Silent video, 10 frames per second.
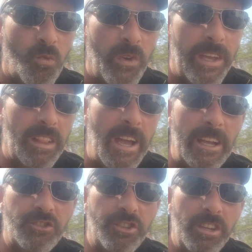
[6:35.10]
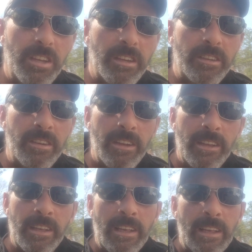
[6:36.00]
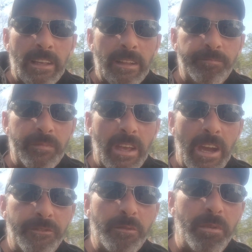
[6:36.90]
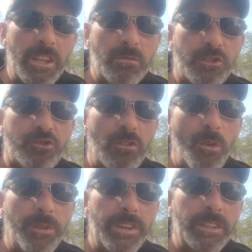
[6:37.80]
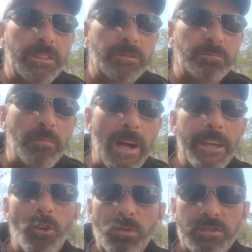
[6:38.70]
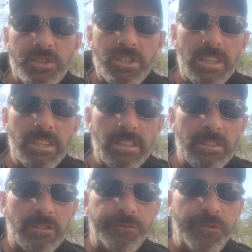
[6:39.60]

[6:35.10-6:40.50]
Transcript: where last year everybody was growing my own seeds